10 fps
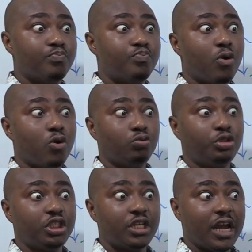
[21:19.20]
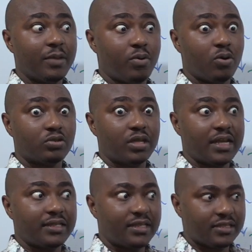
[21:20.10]
Bulging eyeballs
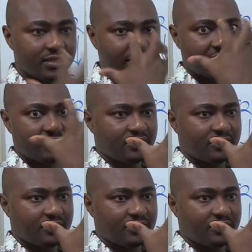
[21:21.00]
like this.